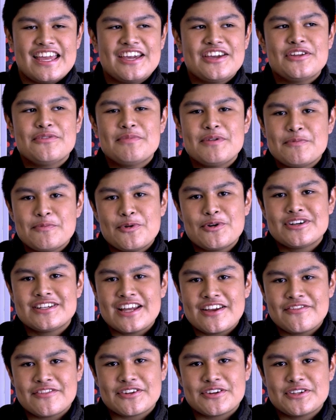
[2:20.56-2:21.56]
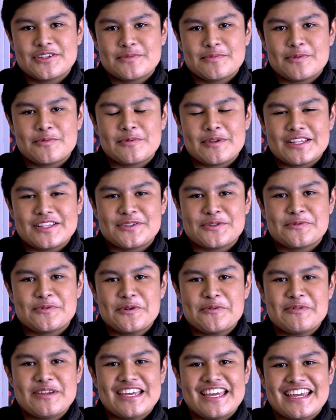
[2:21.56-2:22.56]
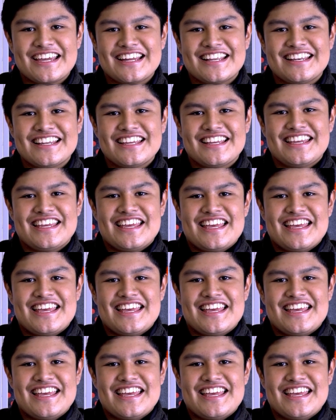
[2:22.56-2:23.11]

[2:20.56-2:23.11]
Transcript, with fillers: It could be more diverse, but we do what we can.